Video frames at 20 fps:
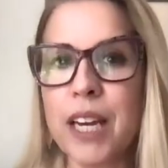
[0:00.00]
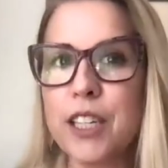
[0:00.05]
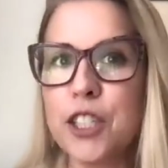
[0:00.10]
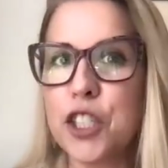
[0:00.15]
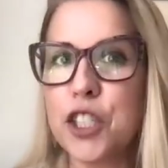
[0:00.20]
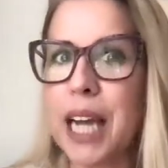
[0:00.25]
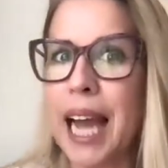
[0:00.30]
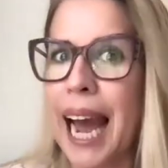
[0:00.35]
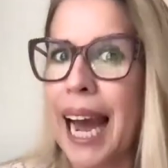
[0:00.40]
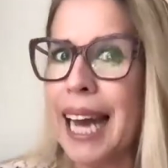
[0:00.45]

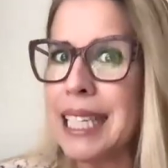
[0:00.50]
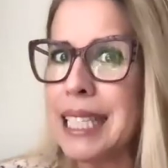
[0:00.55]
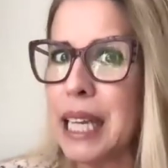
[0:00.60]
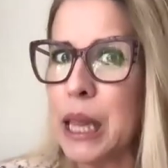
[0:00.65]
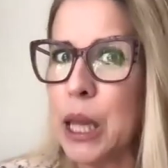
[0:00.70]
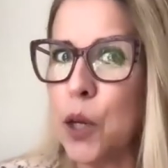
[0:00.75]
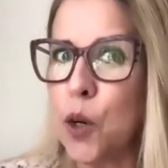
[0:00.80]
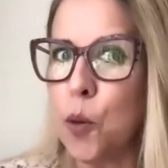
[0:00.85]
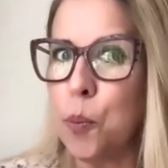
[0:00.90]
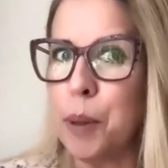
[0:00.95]
she has
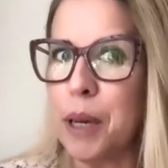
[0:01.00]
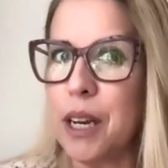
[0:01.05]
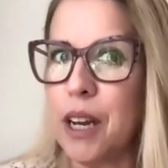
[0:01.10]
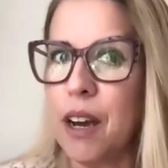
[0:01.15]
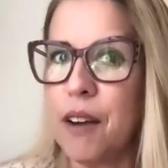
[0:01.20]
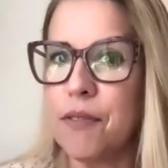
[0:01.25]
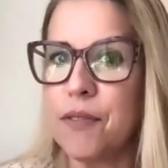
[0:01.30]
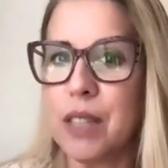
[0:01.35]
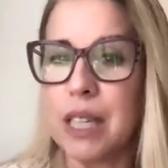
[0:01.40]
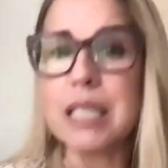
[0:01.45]
a little bit
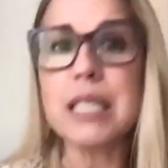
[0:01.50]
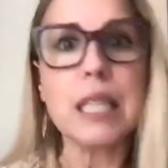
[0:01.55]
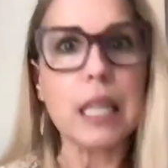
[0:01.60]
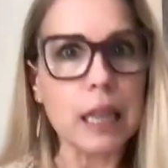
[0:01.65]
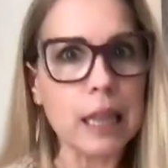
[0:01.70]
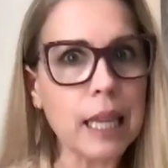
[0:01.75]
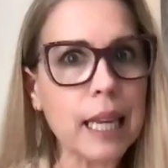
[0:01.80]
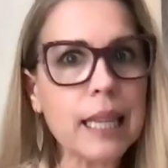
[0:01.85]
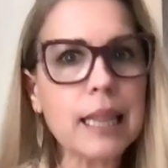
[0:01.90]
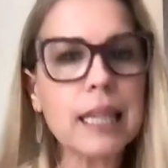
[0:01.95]
of this
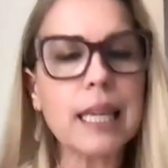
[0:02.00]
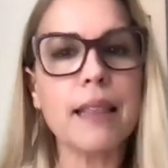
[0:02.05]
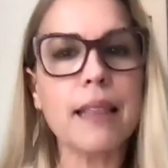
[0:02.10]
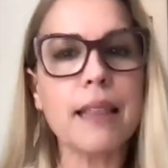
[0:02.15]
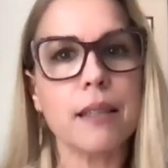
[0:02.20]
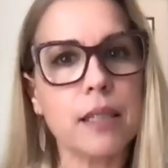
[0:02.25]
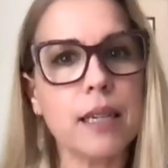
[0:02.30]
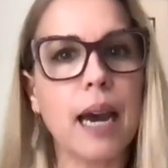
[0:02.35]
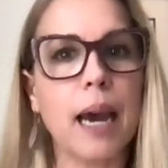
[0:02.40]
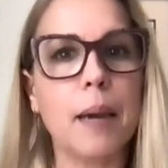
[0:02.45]

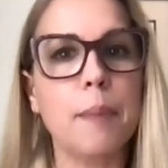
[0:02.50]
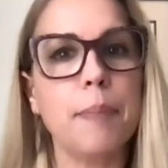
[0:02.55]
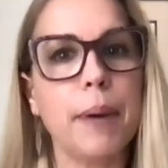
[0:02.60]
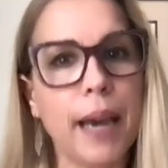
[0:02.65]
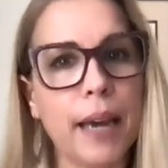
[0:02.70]
Lilith type